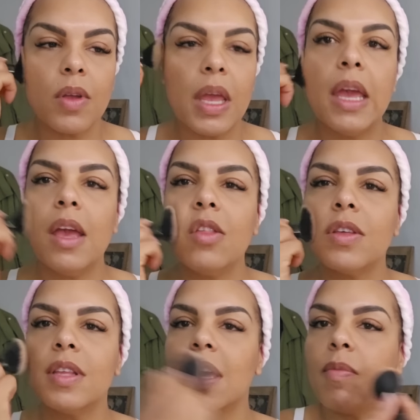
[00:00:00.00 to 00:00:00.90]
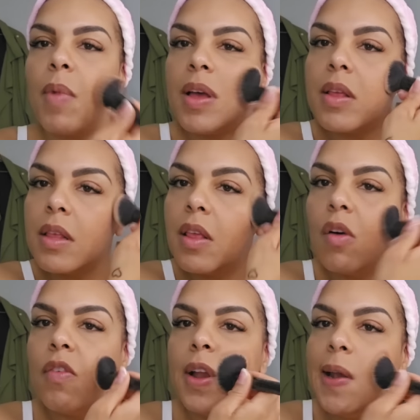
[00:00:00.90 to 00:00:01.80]
here just to give
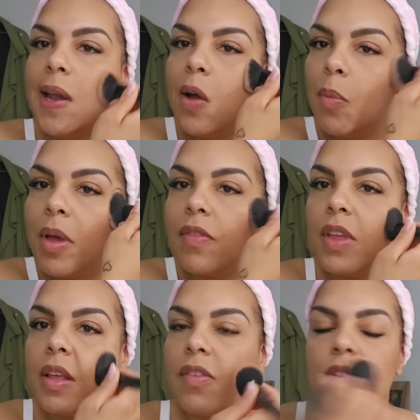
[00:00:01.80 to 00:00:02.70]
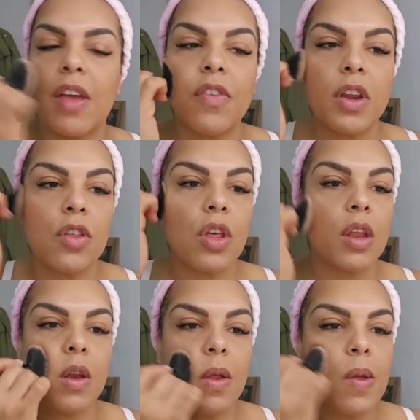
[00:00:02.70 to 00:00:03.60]
myself a little bit of
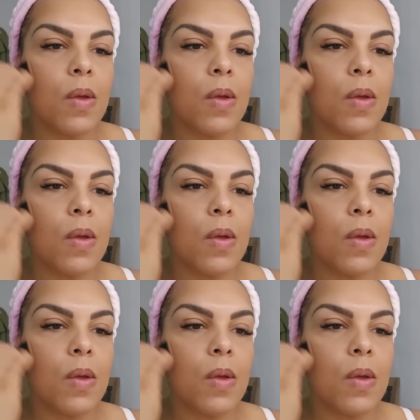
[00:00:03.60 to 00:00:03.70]
definition,